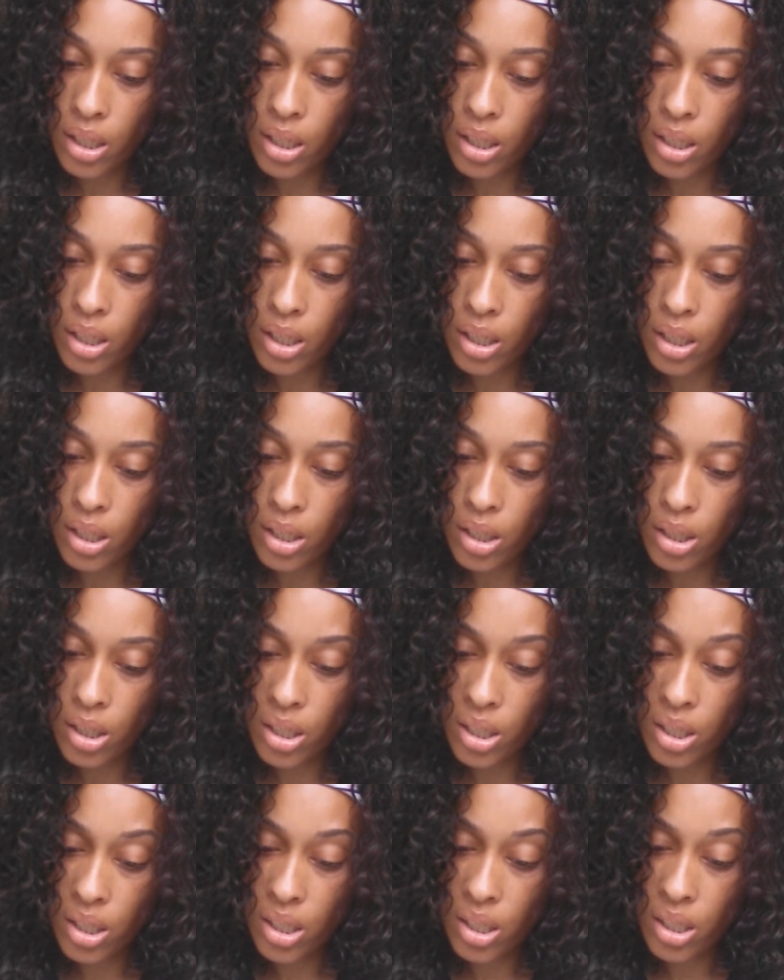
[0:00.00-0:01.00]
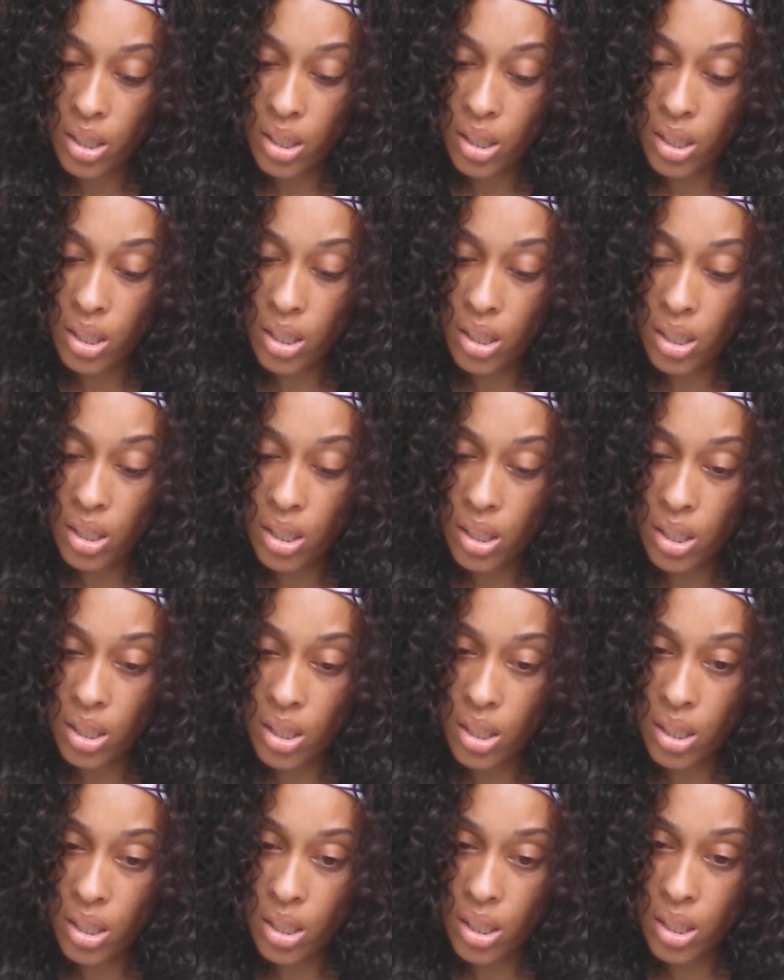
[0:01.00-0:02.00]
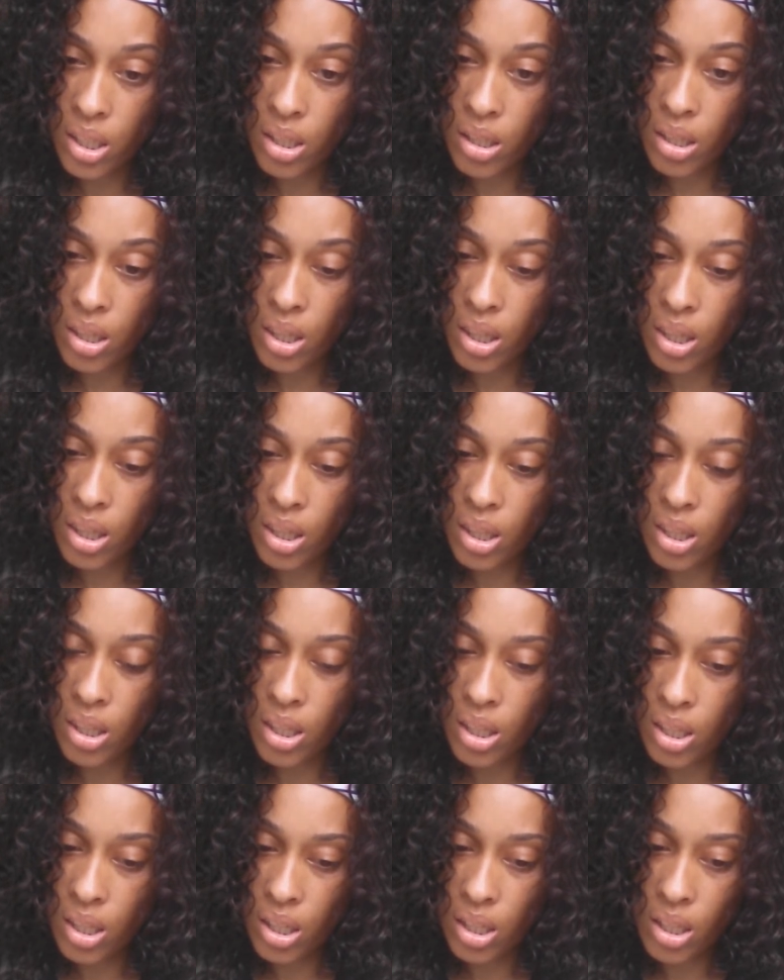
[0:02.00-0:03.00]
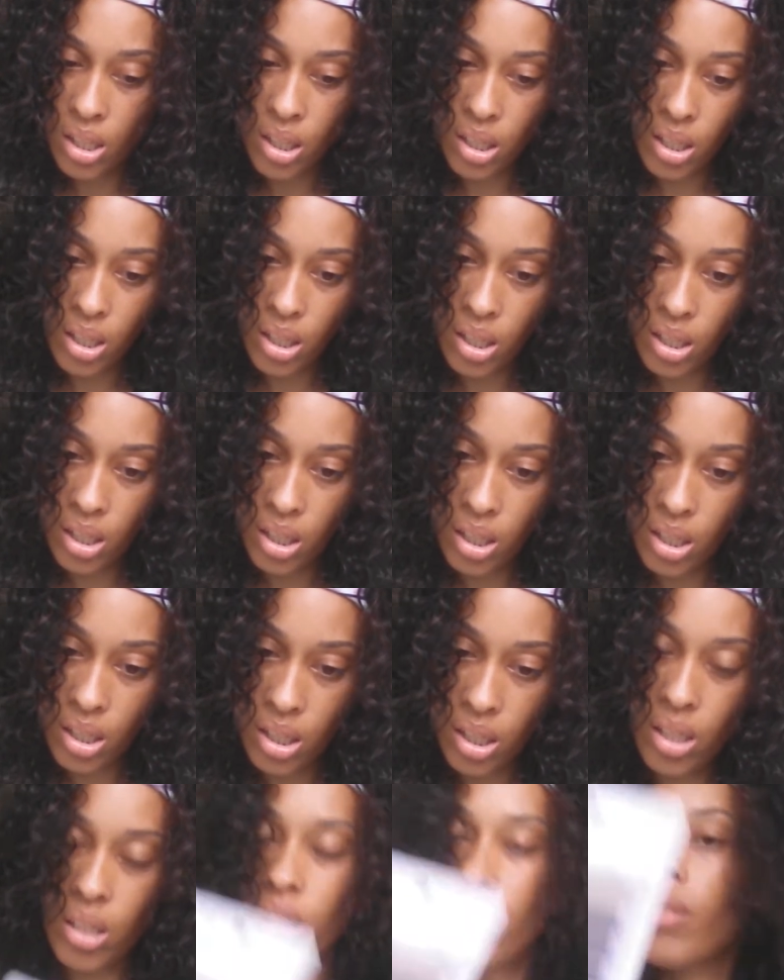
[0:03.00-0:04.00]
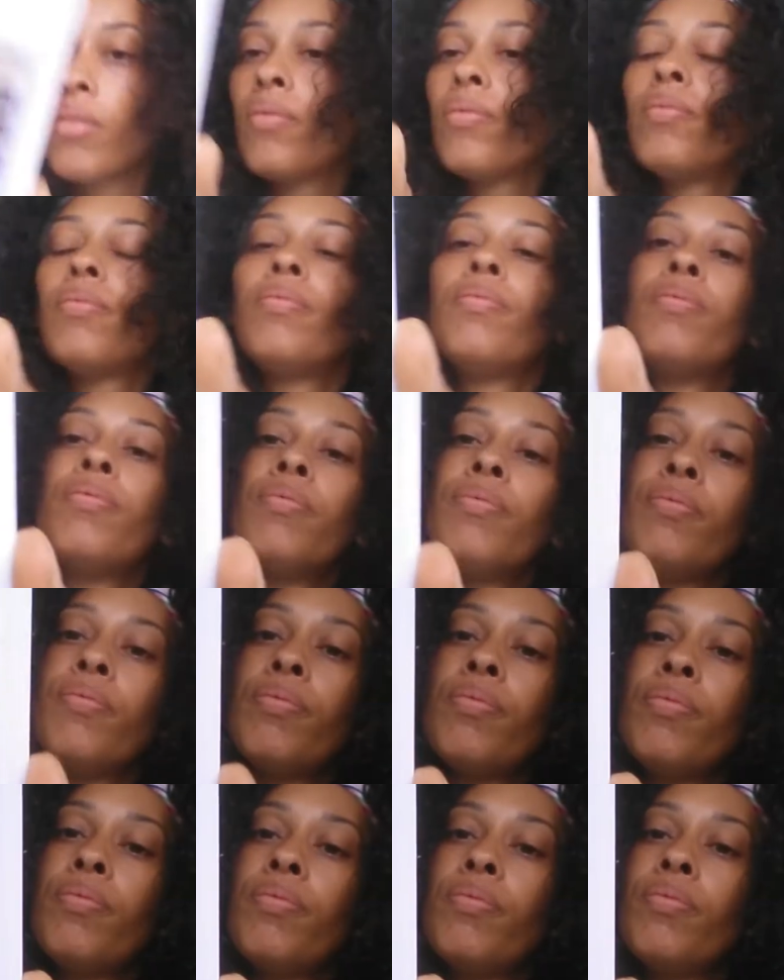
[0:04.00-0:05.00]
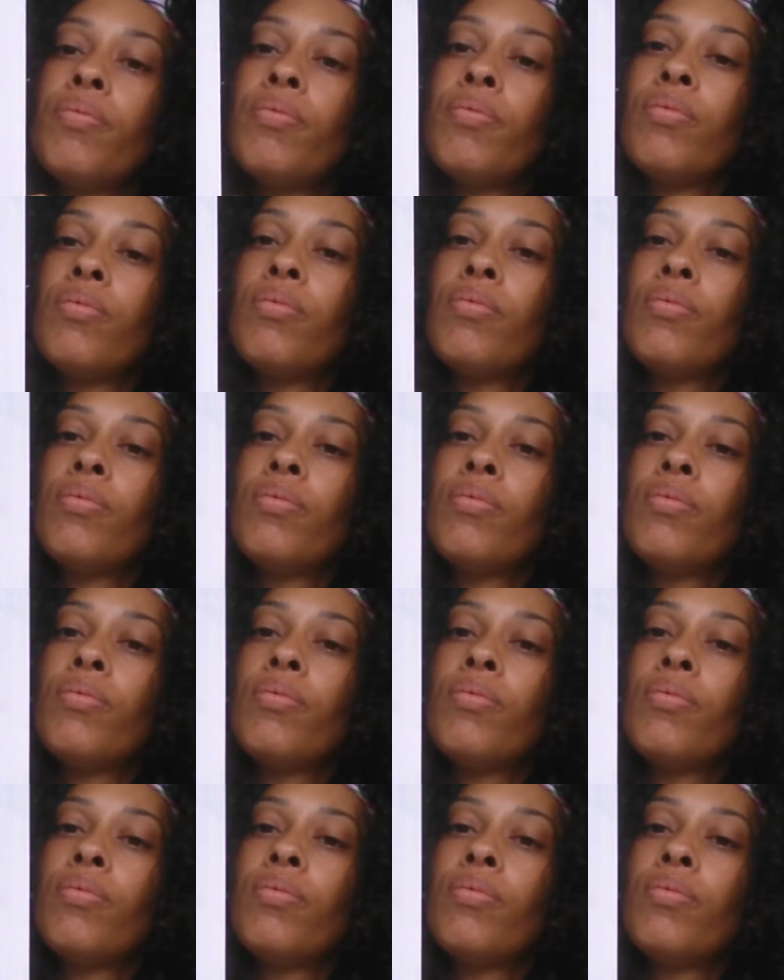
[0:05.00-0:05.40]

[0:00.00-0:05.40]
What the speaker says: Nobody speaks.